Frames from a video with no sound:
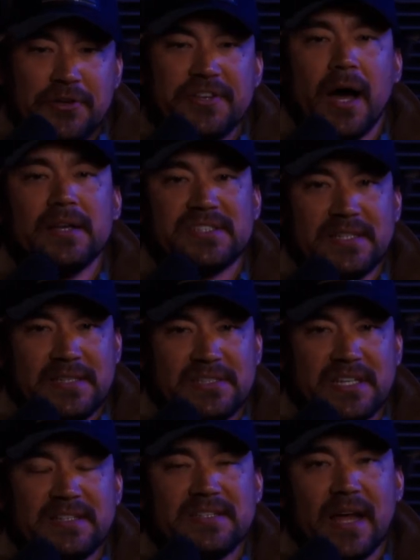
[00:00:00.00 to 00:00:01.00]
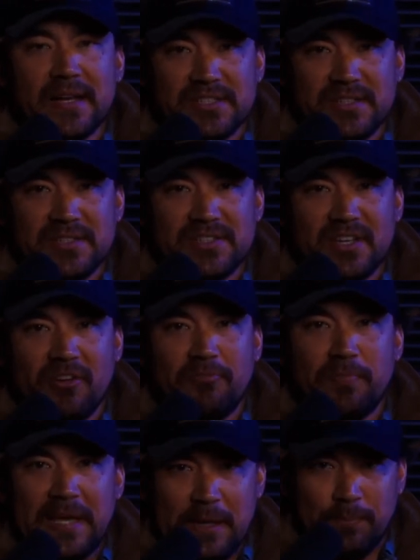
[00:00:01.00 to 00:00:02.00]
dozens and dozens
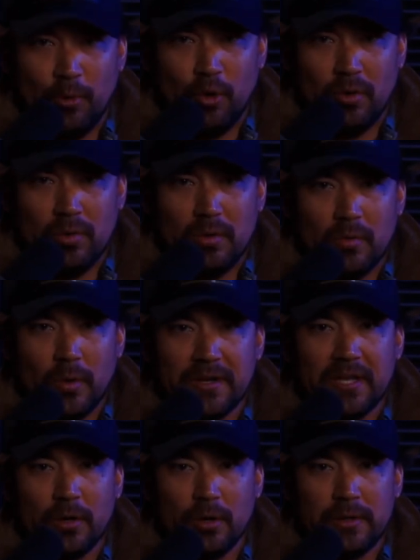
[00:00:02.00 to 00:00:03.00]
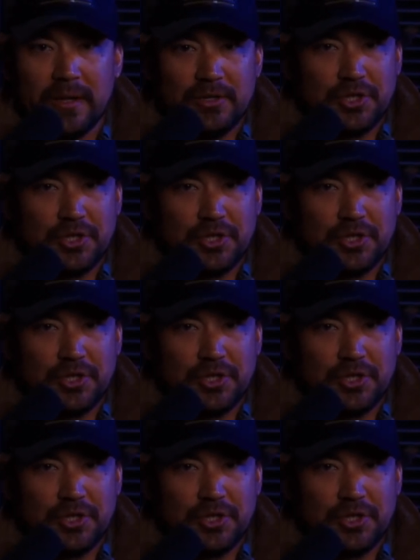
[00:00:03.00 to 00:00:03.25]
of people were killed in